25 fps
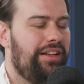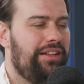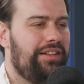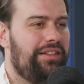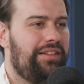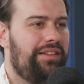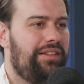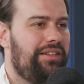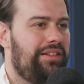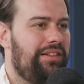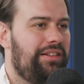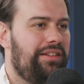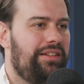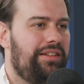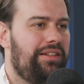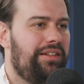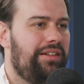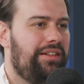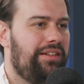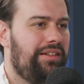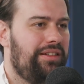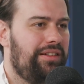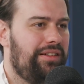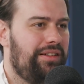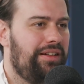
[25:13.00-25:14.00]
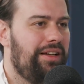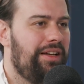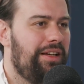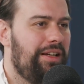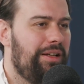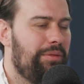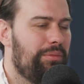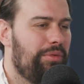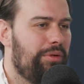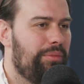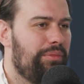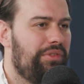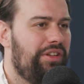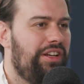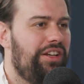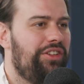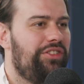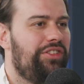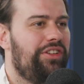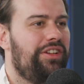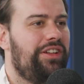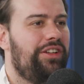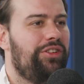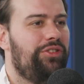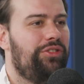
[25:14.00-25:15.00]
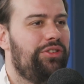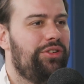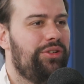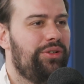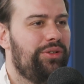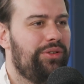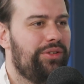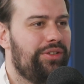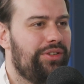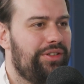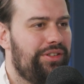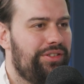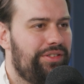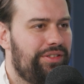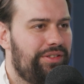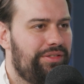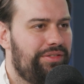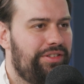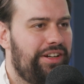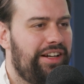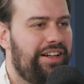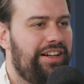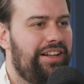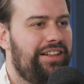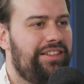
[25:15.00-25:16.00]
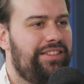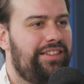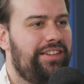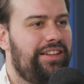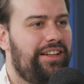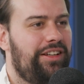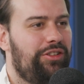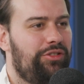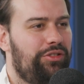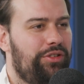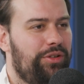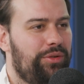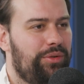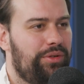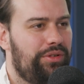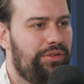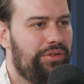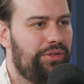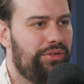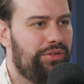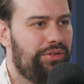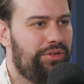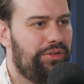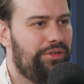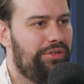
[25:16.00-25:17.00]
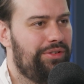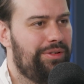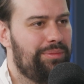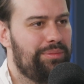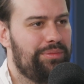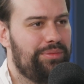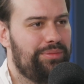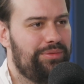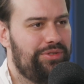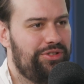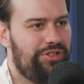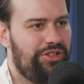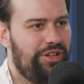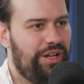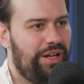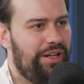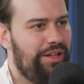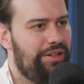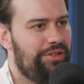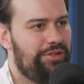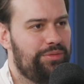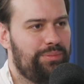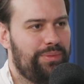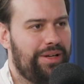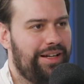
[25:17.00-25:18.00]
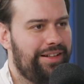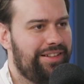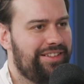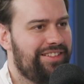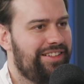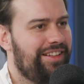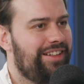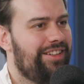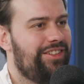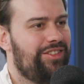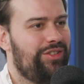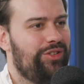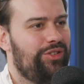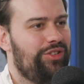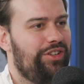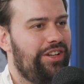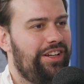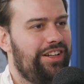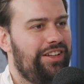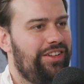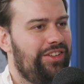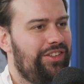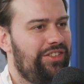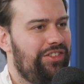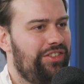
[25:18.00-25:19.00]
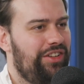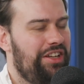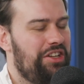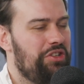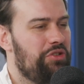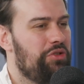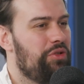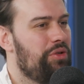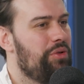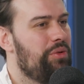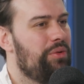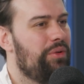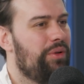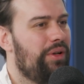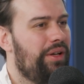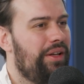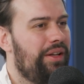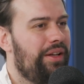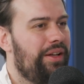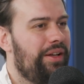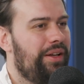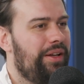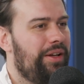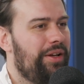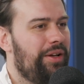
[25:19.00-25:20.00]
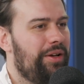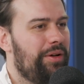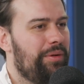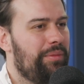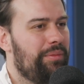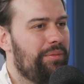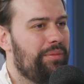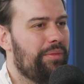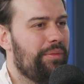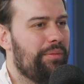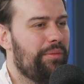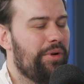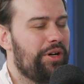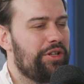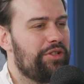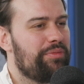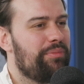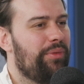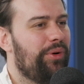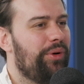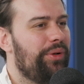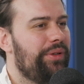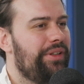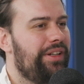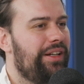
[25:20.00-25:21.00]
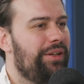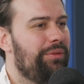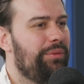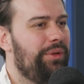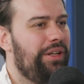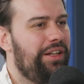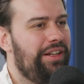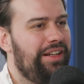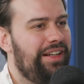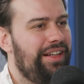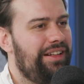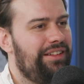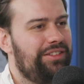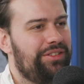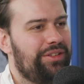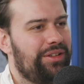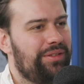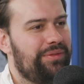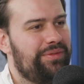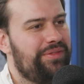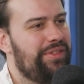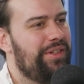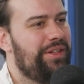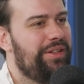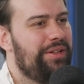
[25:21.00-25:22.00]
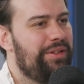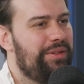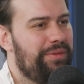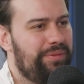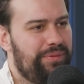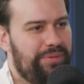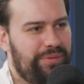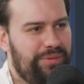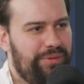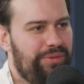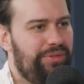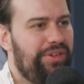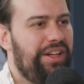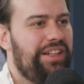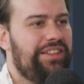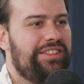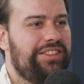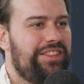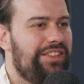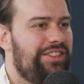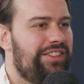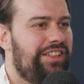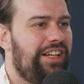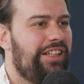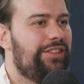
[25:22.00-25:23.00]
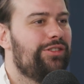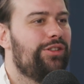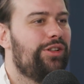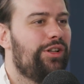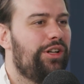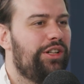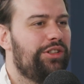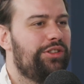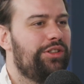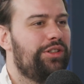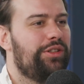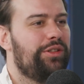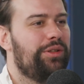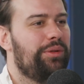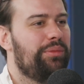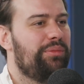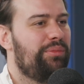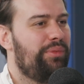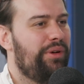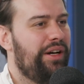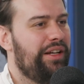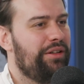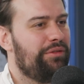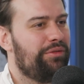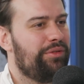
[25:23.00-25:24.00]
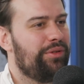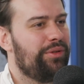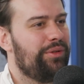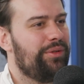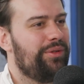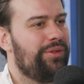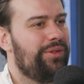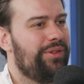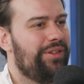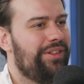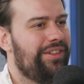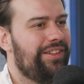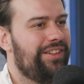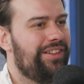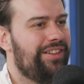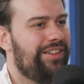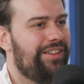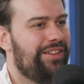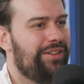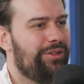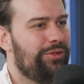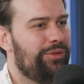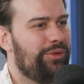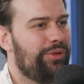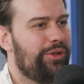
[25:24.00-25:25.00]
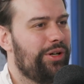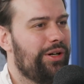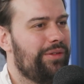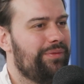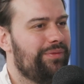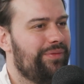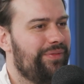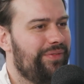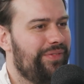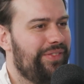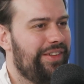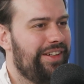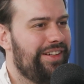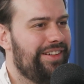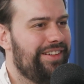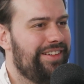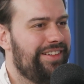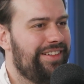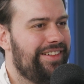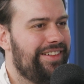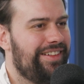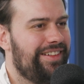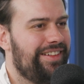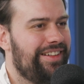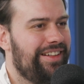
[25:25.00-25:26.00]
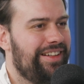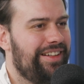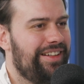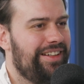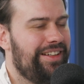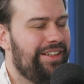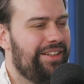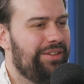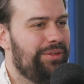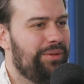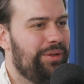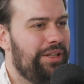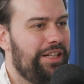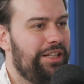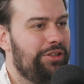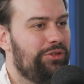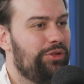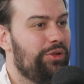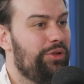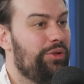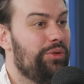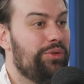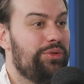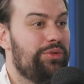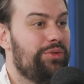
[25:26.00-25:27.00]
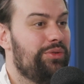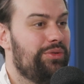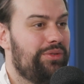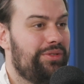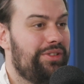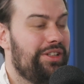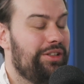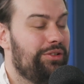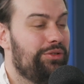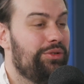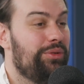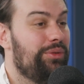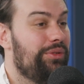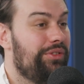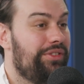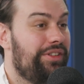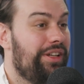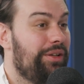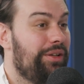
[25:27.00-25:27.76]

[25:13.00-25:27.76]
It's an implementation issue, it's a financing issue, it's a system change, mindset change issue. Much more than we need some fancy technological breakthrough to come. We need to use the tools